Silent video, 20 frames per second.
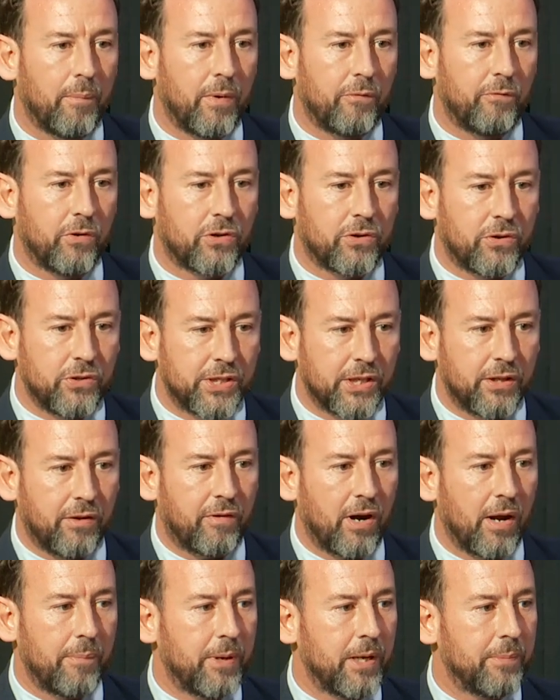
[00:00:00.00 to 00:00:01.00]
recruiting the
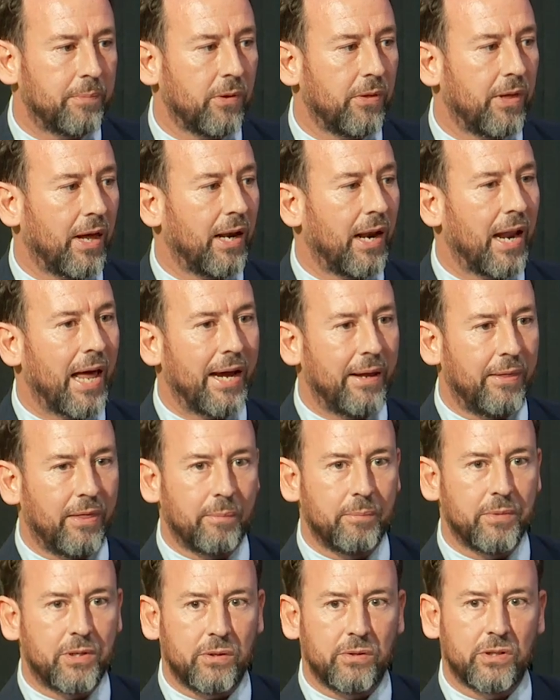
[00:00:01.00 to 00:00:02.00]
right people, then letting
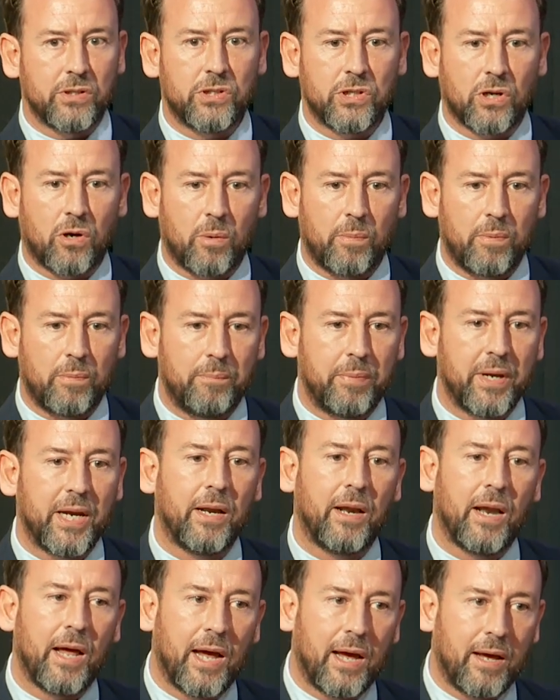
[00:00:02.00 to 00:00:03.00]
them do the job,
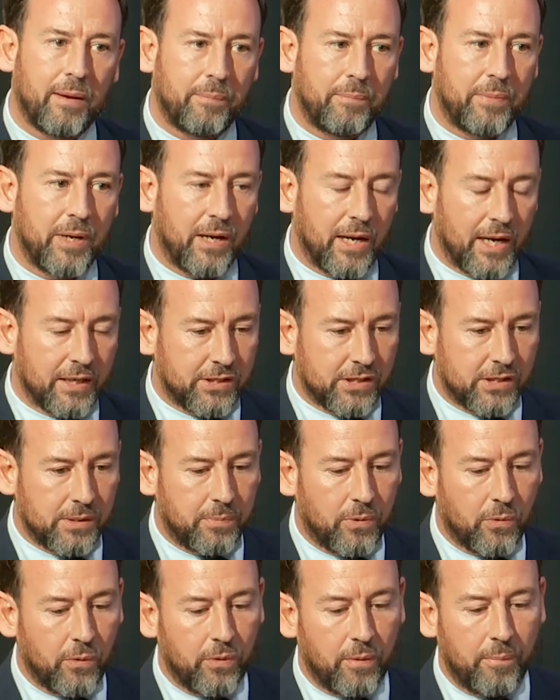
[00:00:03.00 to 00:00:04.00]
being there to
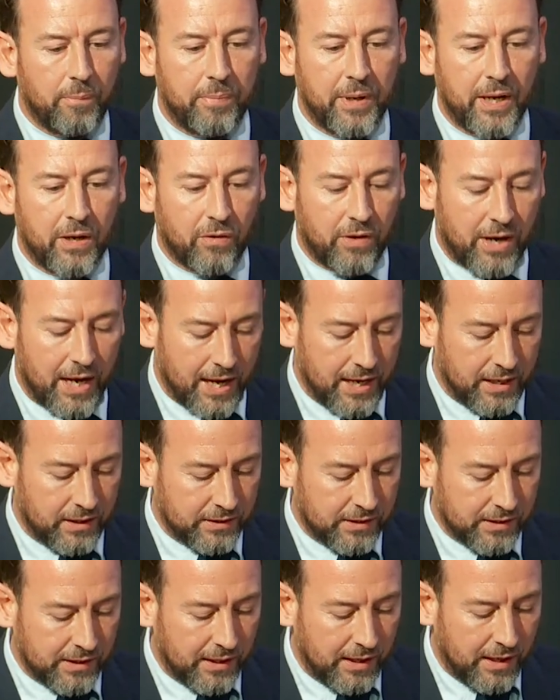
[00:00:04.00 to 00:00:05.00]
support them, being on
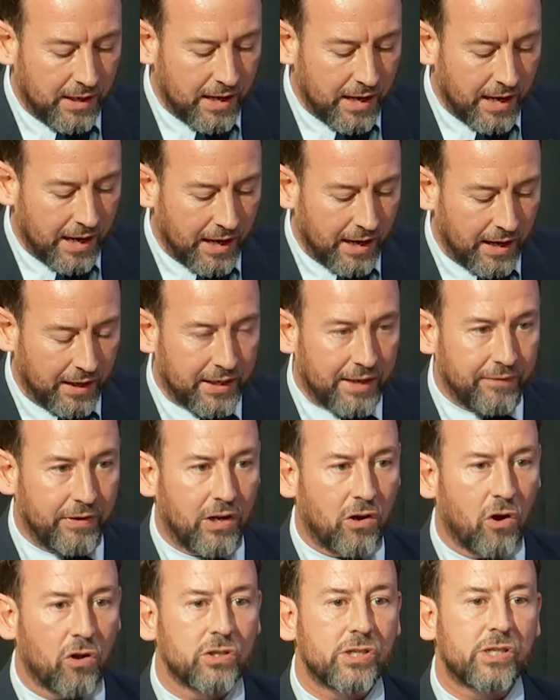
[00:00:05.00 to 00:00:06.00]
hand,
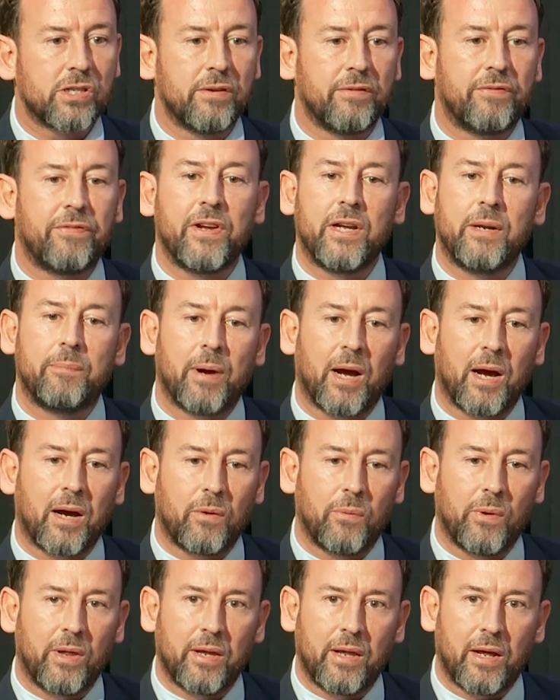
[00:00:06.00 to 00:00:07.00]
giving constant
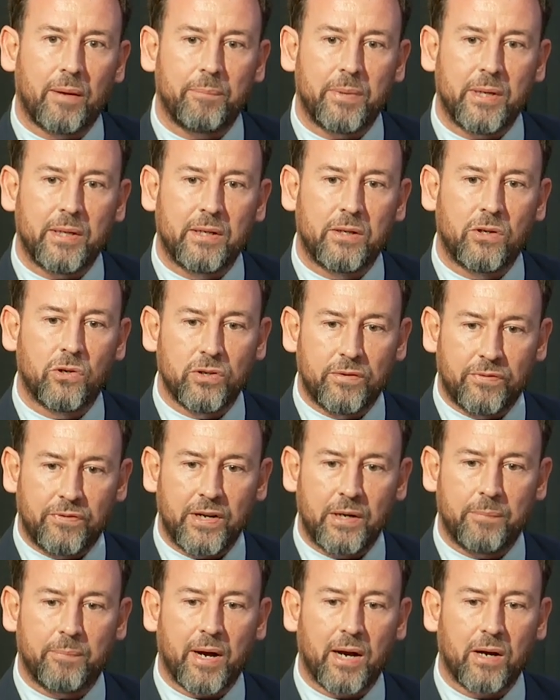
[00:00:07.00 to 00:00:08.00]
feedback, whether that be good
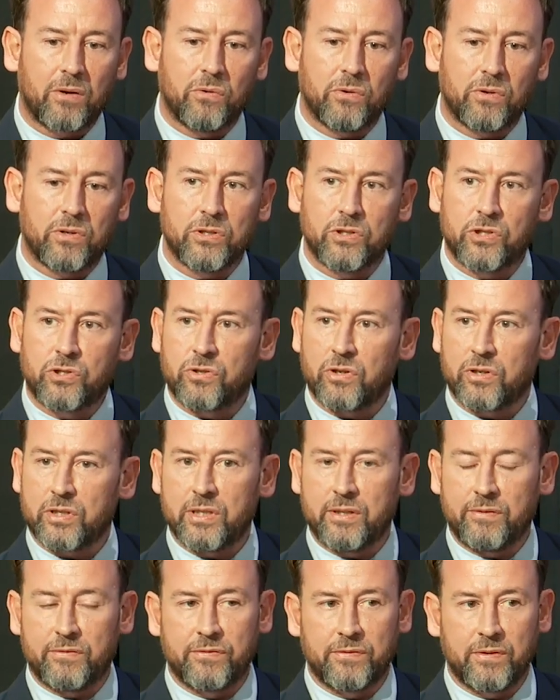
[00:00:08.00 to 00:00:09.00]
feedback or
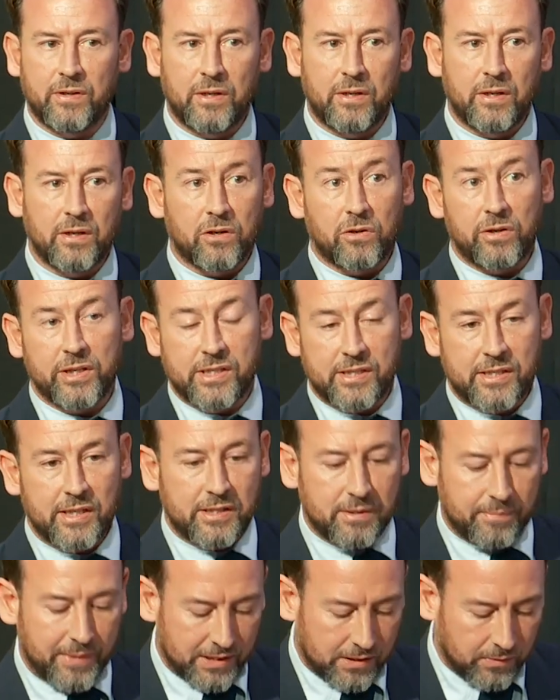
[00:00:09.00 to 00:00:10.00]
constructive
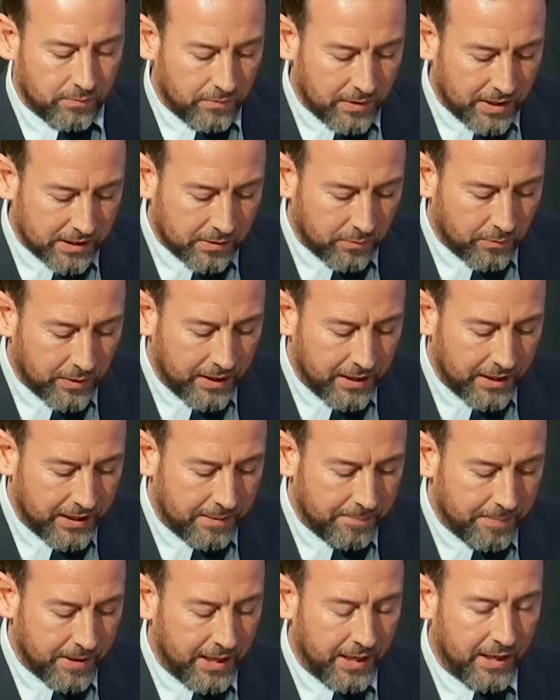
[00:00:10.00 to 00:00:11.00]
criticism as and when
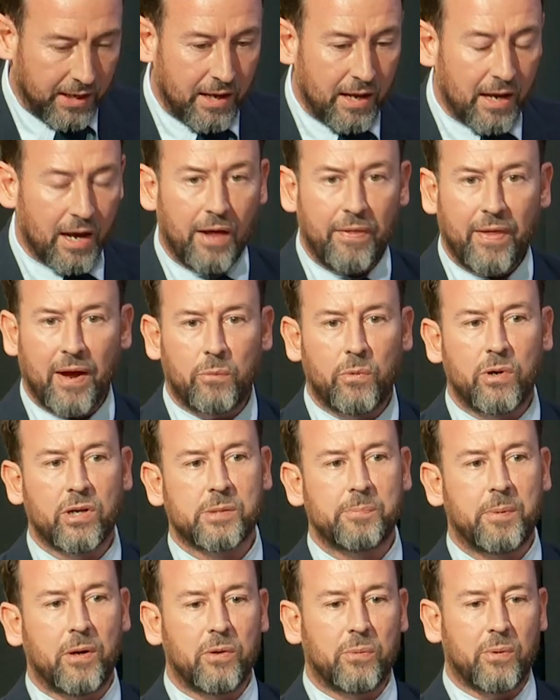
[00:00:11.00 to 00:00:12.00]
need be. And that
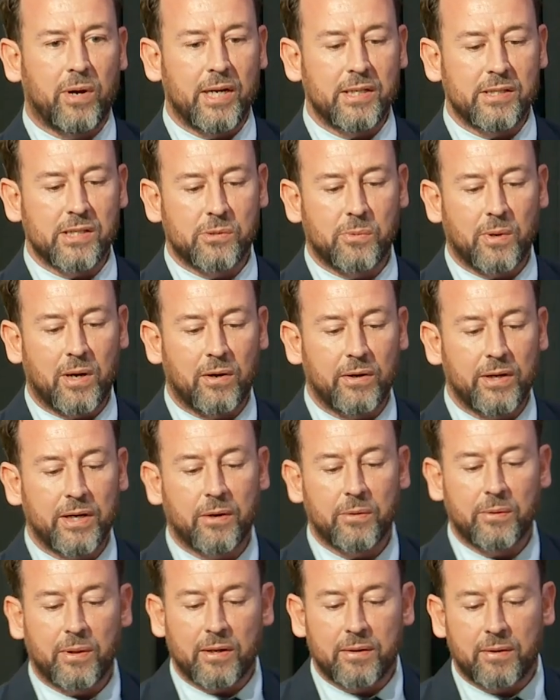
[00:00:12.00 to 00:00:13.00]
works both ways as well. You
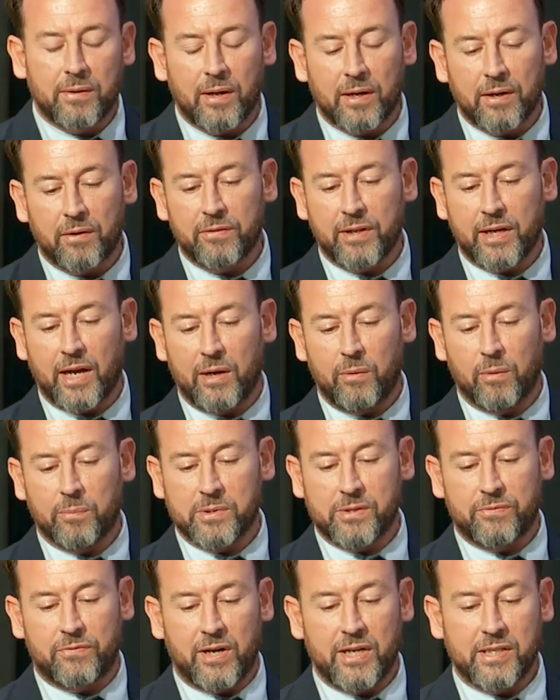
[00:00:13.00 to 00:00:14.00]
know, I don't think anyone
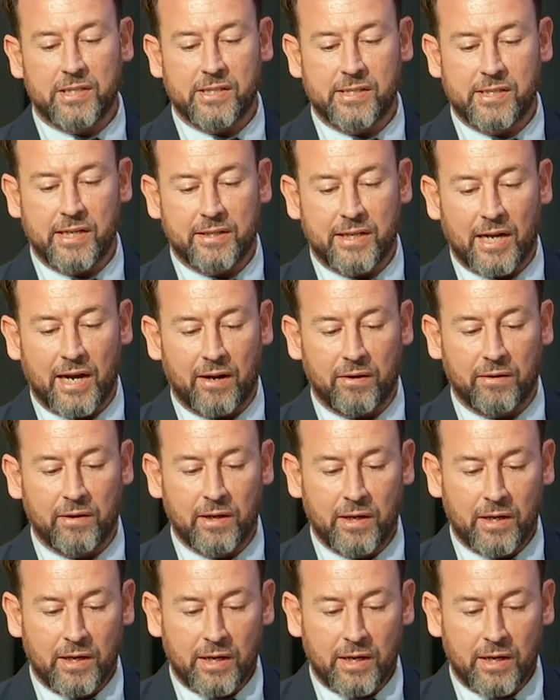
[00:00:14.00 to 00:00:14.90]
was afraid to sit down